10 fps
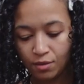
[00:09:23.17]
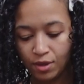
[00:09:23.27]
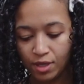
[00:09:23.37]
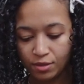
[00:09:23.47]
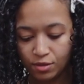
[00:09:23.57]

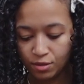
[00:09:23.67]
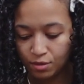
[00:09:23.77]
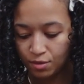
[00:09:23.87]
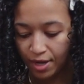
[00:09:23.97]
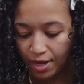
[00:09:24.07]
Okay,
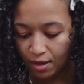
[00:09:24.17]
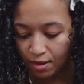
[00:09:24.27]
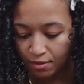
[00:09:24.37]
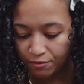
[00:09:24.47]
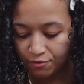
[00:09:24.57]
so I
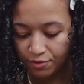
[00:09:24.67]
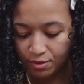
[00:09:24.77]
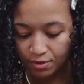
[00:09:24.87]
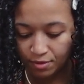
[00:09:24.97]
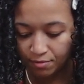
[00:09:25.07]
have
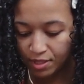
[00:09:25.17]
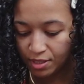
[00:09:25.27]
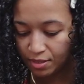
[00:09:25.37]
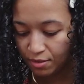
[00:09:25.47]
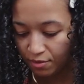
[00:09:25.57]
my
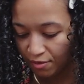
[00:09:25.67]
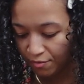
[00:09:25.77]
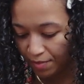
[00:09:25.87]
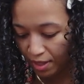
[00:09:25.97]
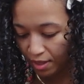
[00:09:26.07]
Sinraf
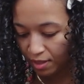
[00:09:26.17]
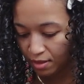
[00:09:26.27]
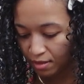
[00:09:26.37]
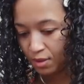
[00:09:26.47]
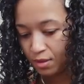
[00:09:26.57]
bag.
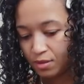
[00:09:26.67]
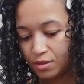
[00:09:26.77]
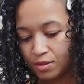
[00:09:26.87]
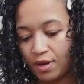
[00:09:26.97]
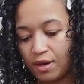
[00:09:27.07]
I
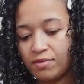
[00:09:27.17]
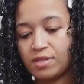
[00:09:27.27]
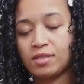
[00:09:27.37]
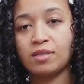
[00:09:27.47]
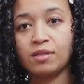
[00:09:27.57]
also have
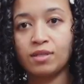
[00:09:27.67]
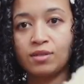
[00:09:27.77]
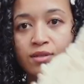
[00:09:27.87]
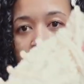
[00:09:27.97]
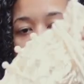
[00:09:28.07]
this
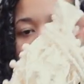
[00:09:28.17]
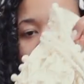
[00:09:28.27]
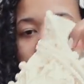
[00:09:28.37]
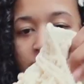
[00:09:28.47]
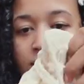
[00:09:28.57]
little
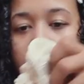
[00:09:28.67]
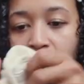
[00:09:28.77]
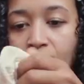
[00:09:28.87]
tiny